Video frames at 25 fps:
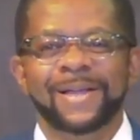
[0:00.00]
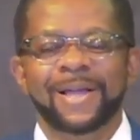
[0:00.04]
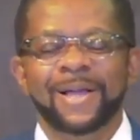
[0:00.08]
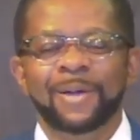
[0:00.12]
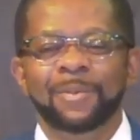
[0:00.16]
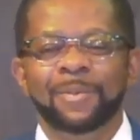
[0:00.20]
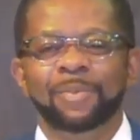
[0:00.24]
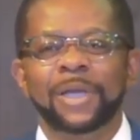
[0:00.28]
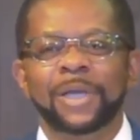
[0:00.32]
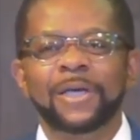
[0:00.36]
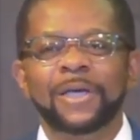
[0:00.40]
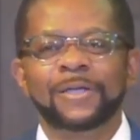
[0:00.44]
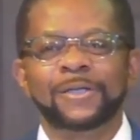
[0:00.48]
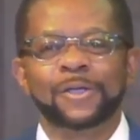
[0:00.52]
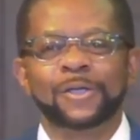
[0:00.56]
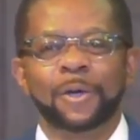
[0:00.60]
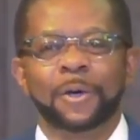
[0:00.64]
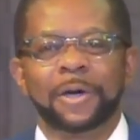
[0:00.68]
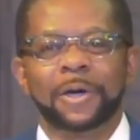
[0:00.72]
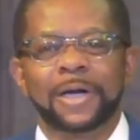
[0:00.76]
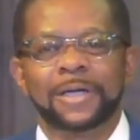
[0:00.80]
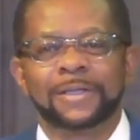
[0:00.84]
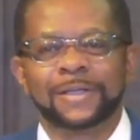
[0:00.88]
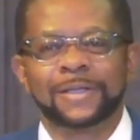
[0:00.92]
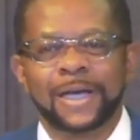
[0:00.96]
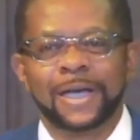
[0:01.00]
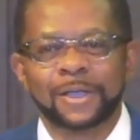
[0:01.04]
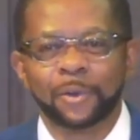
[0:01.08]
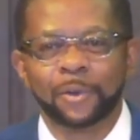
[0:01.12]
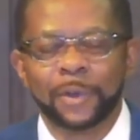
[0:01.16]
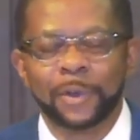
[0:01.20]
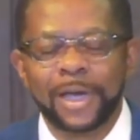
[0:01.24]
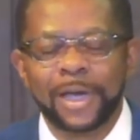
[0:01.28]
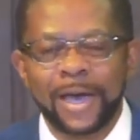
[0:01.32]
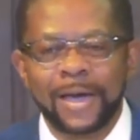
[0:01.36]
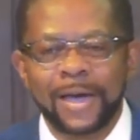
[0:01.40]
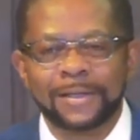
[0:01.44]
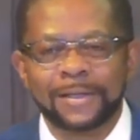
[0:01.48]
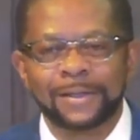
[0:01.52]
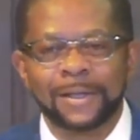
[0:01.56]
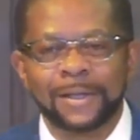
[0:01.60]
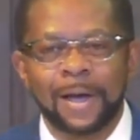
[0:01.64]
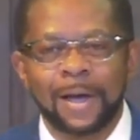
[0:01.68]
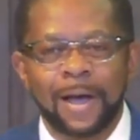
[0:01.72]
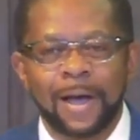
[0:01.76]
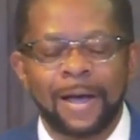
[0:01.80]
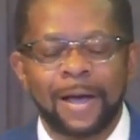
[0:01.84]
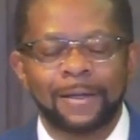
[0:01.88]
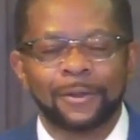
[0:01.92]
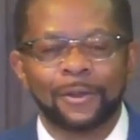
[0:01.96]
Please join us as we ask
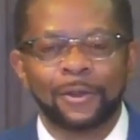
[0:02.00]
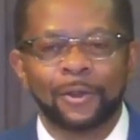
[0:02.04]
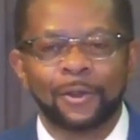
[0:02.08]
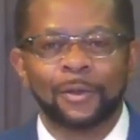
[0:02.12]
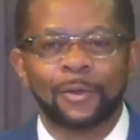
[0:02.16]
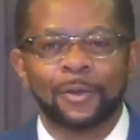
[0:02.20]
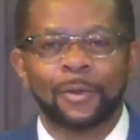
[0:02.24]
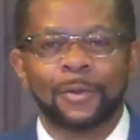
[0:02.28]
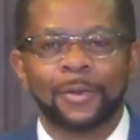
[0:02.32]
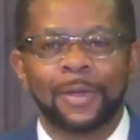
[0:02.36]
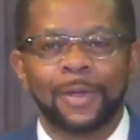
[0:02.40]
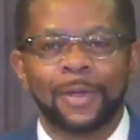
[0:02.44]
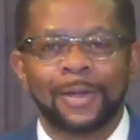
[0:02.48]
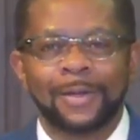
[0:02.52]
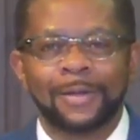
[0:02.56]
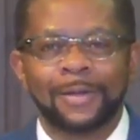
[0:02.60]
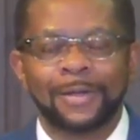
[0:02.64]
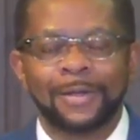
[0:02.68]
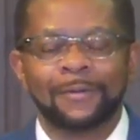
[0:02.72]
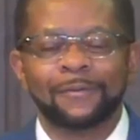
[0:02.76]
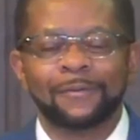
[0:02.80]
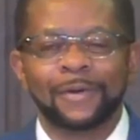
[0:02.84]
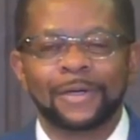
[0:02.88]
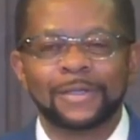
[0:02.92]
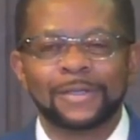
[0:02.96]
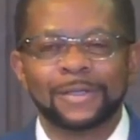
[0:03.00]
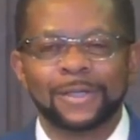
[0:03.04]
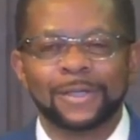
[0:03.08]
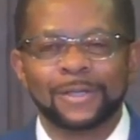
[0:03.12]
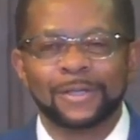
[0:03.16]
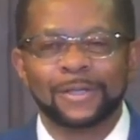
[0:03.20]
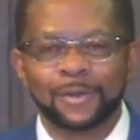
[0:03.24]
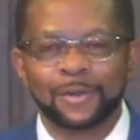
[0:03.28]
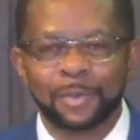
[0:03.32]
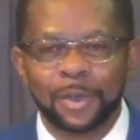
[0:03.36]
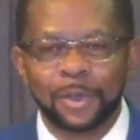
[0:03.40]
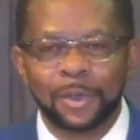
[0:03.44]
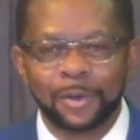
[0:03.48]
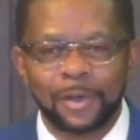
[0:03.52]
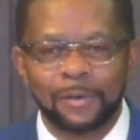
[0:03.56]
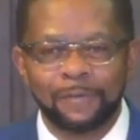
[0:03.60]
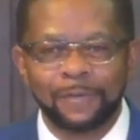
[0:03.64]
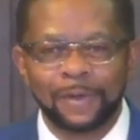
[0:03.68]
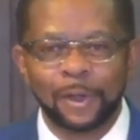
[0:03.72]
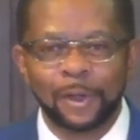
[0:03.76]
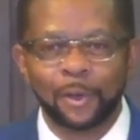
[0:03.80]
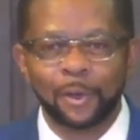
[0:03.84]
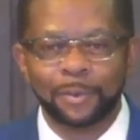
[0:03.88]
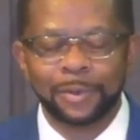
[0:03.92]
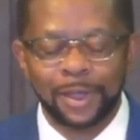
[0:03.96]
God to give us the spirit of
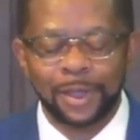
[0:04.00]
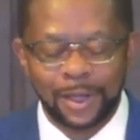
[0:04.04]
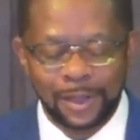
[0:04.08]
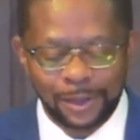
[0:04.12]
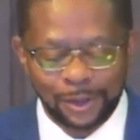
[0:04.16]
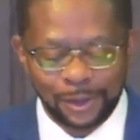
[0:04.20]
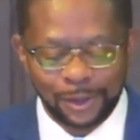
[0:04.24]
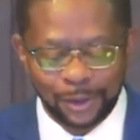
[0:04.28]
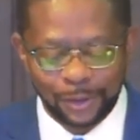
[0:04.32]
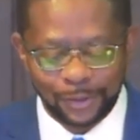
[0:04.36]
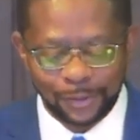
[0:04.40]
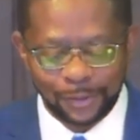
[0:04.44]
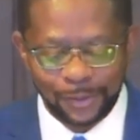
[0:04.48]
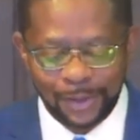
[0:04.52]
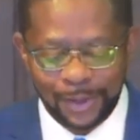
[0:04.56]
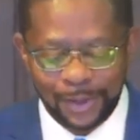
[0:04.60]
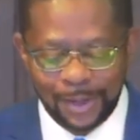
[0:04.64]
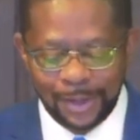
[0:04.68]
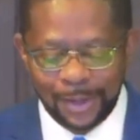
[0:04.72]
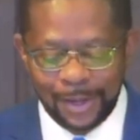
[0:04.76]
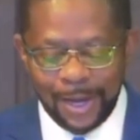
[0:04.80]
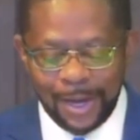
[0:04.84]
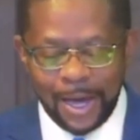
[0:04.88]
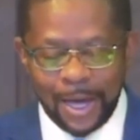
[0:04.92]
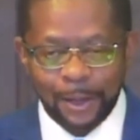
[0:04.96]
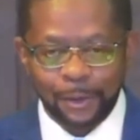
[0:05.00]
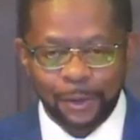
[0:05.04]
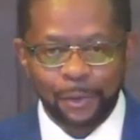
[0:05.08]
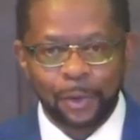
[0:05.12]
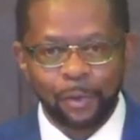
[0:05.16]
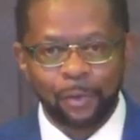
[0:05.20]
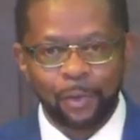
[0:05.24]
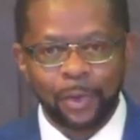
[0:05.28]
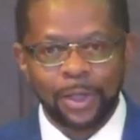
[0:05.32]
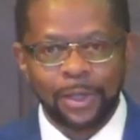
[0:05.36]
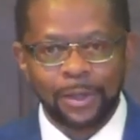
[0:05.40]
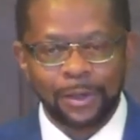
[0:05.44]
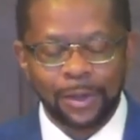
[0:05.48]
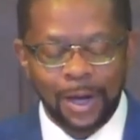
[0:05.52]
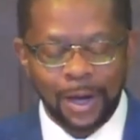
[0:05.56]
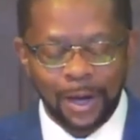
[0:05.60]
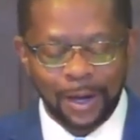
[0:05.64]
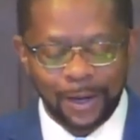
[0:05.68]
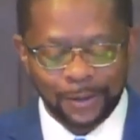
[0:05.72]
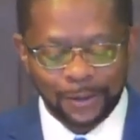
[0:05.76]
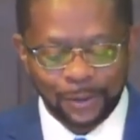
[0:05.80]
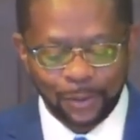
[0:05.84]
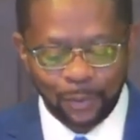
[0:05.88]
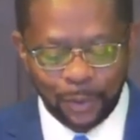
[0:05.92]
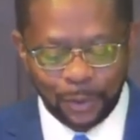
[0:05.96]
illumination as we read
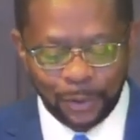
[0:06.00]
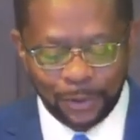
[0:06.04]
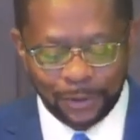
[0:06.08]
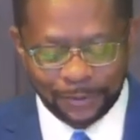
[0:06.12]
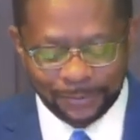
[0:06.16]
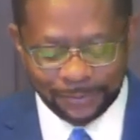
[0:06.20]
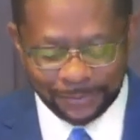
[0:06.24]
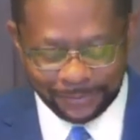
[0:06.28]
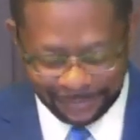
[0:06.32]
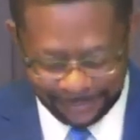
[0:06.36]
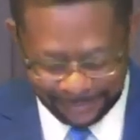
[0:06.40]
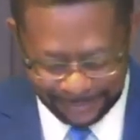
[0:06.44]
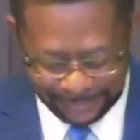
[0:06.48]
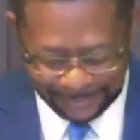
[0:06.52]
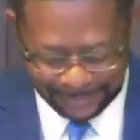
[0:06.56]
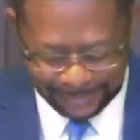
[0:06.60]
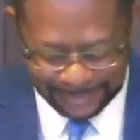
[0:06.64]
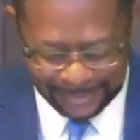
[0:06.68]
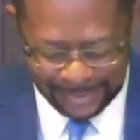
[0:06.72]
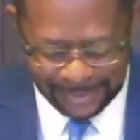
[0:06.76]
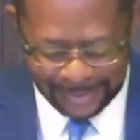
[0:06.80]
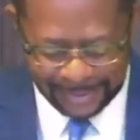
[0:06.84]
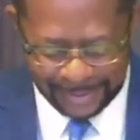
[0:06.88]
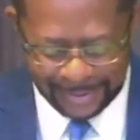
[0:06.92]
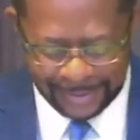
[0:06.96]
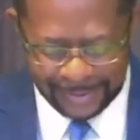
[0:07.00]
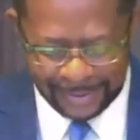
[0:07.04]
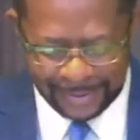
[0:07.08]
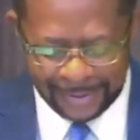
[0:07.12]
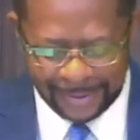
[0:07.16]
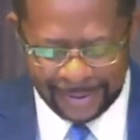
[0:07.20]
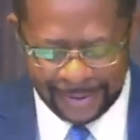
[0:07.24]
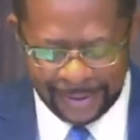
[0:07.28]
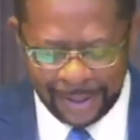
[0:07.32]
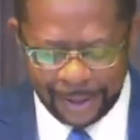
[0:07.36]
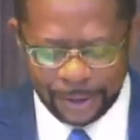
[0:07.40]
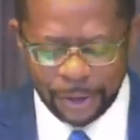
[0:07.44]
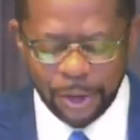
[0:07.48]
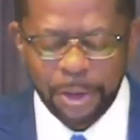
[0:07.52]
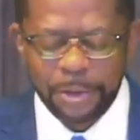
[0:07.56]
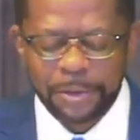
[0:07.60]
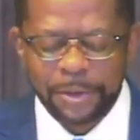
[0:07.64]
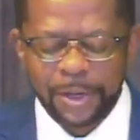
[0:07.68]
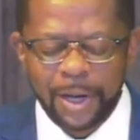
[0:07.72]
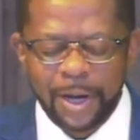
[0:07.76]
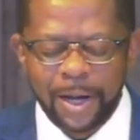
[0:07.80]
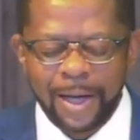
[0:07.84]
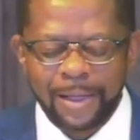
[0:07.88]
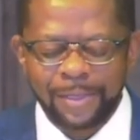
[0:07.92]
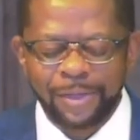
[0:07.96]
God's word.
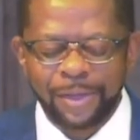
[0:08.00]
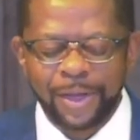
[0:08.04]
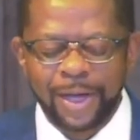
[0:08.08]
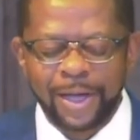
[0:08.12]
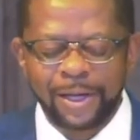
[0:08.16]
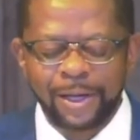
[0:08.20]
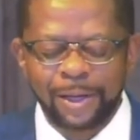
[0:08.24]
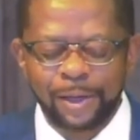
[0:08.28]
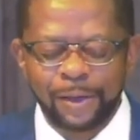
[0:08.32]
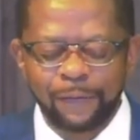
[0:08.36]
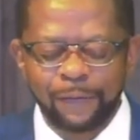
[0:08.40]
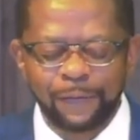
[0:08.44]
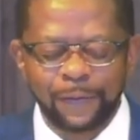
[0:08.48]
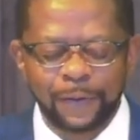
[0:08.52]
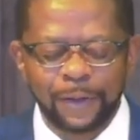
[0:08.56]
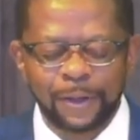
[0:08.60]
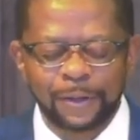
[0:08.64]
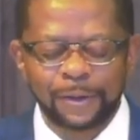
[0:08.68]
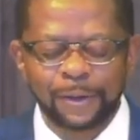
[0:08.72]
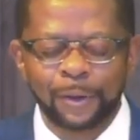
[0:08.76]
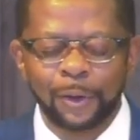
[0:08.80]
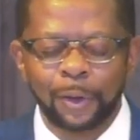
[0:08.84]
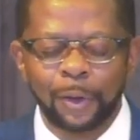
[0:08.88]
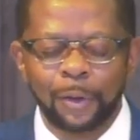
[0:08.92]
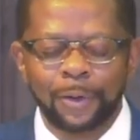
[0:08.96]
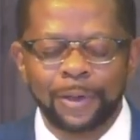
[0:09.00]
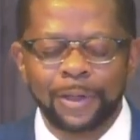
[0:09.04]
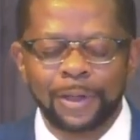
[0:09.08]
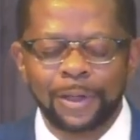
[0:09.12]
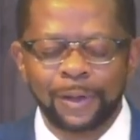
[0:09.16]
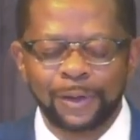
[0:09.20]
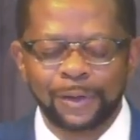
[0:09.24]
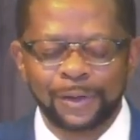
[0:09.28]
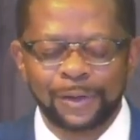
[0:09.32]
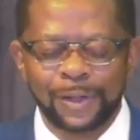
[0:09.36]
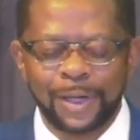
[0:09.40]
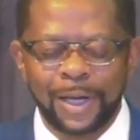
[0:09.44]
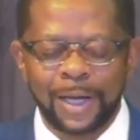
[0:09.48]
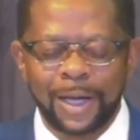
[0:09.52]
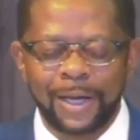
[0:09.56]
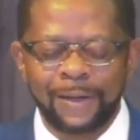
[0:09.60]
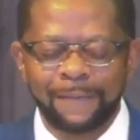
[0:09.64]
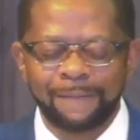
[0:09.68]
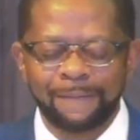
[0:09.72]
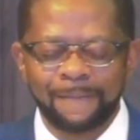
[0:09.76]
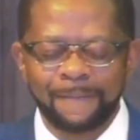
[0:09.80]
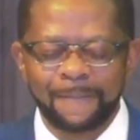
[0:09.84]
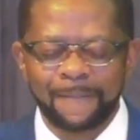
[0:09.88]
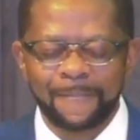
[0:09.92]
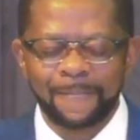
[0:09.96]
Eternal God, thanking you for this glorious day
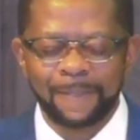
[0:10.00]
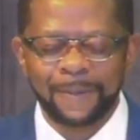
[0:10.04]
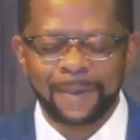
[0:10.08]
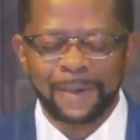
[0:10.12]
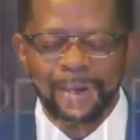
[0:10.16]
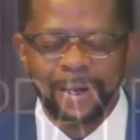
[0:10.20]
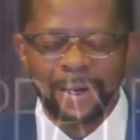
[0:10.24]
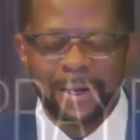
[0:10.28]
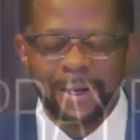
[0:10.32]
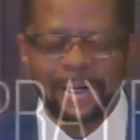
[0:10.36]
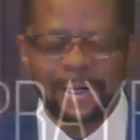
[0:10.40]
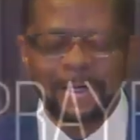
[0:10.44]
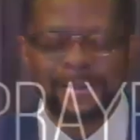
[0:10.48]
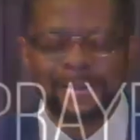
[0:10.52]
and this